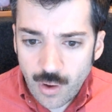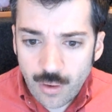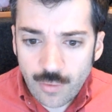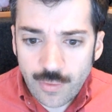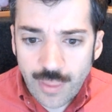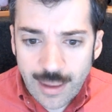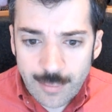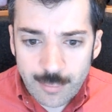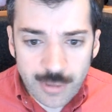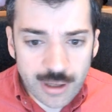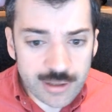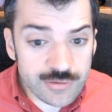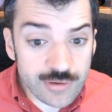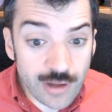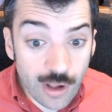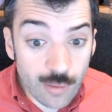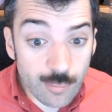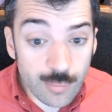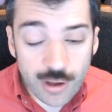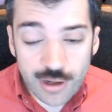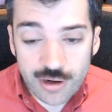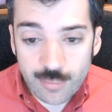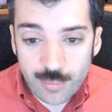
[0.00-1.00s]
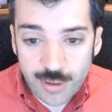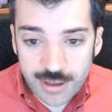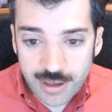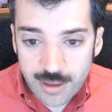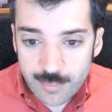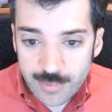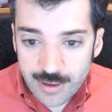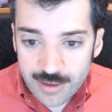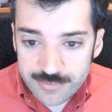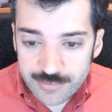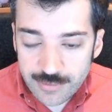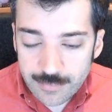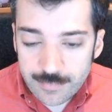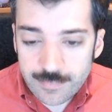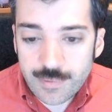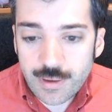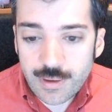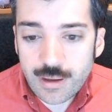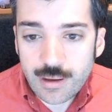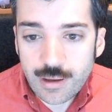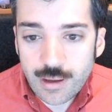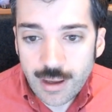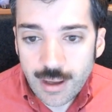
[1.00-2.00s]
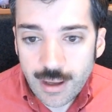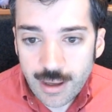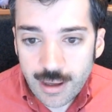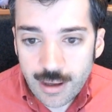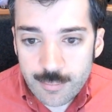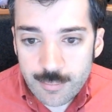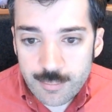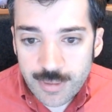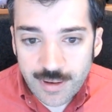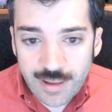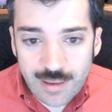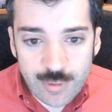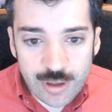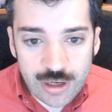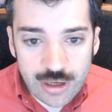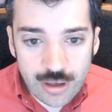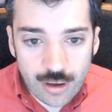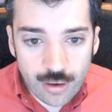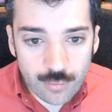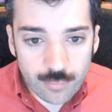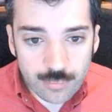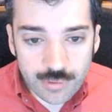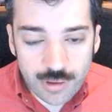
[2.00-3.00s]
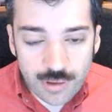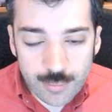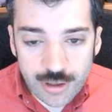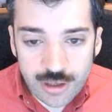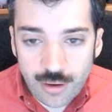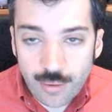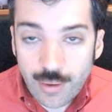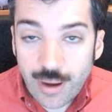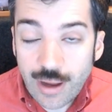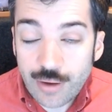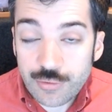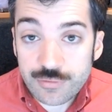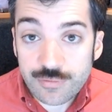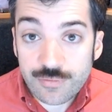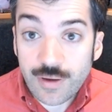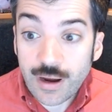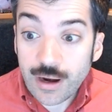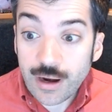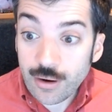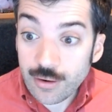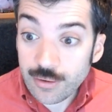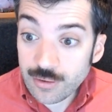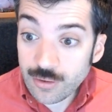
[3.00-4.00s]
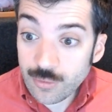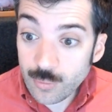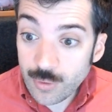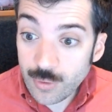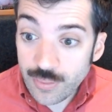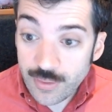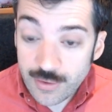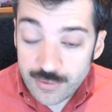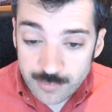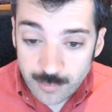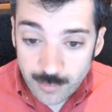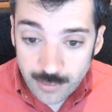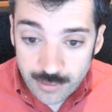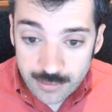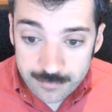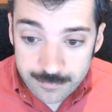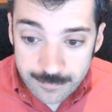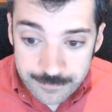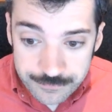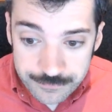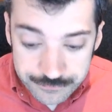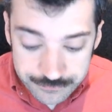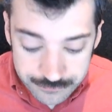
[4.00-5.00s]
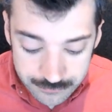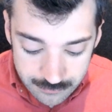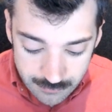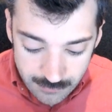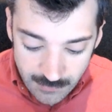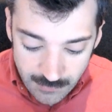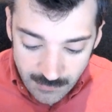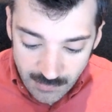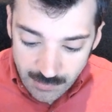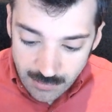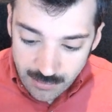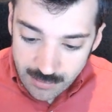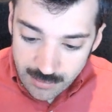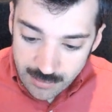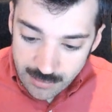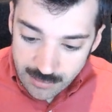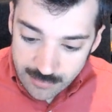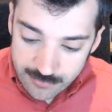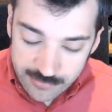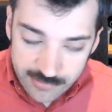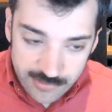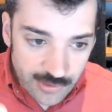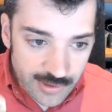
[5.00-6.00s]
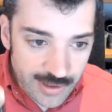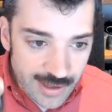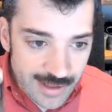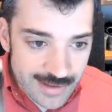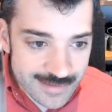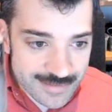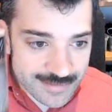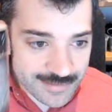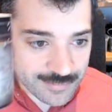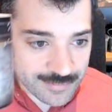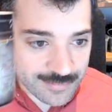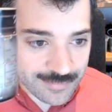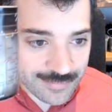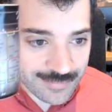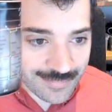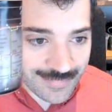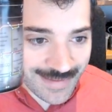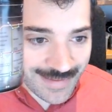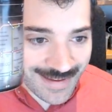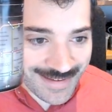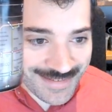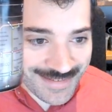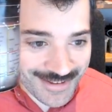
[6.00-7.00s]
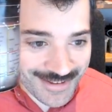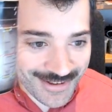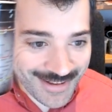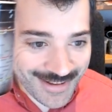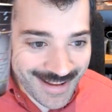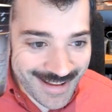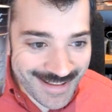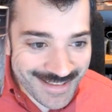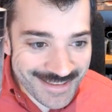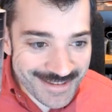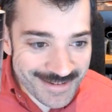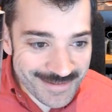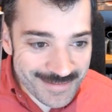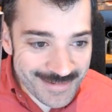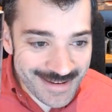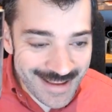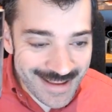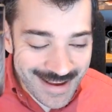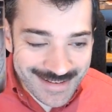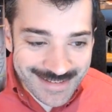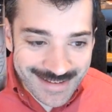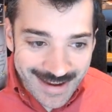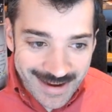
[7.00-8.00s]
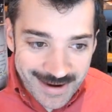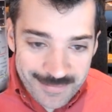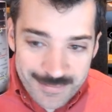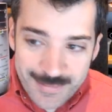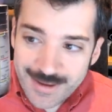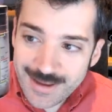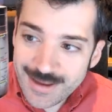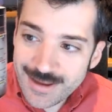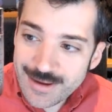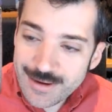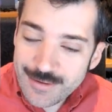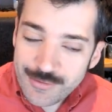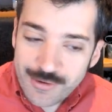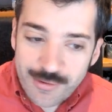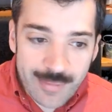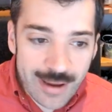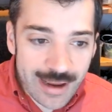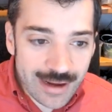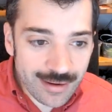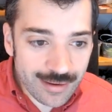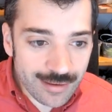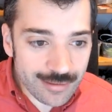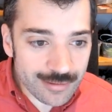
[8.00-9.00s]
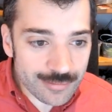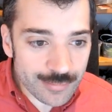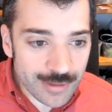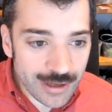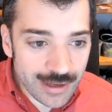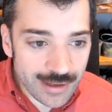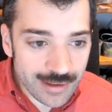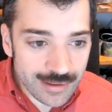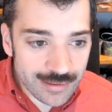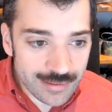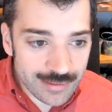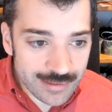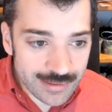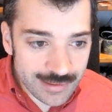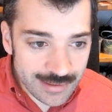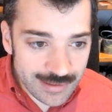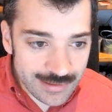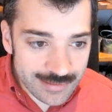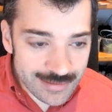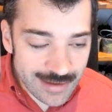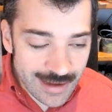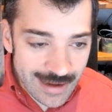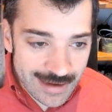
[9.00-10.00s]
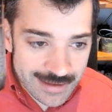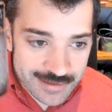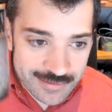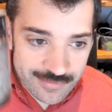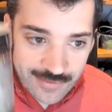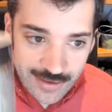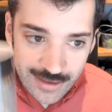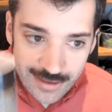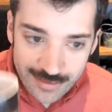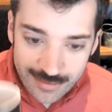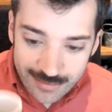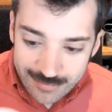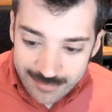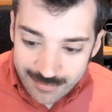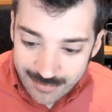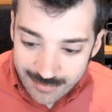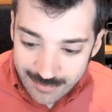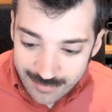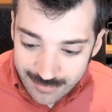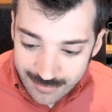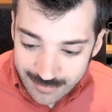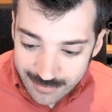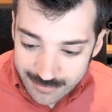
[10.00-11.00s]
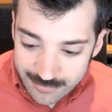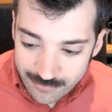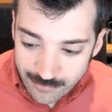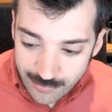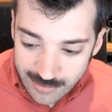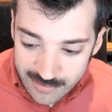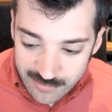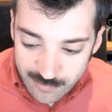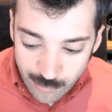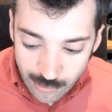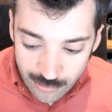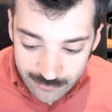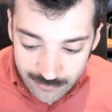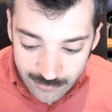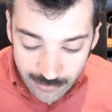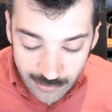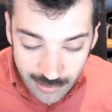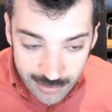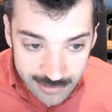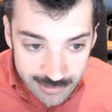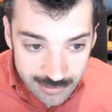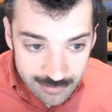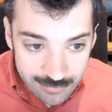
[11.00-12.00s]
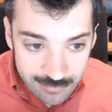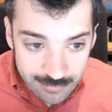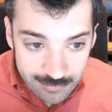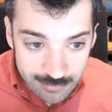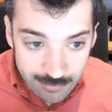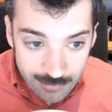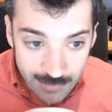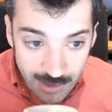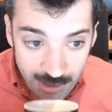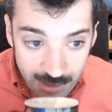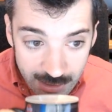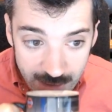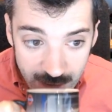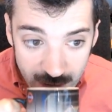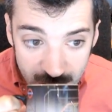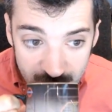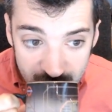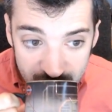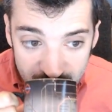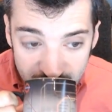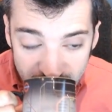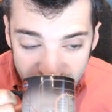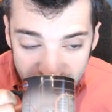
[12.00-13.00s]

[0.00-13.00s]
all that much help on a Monday puzzle. Um, but let me know. Let me know how you fared with this one. Still got some. Still got some daytime remaining on my heat-activated transport for London mug.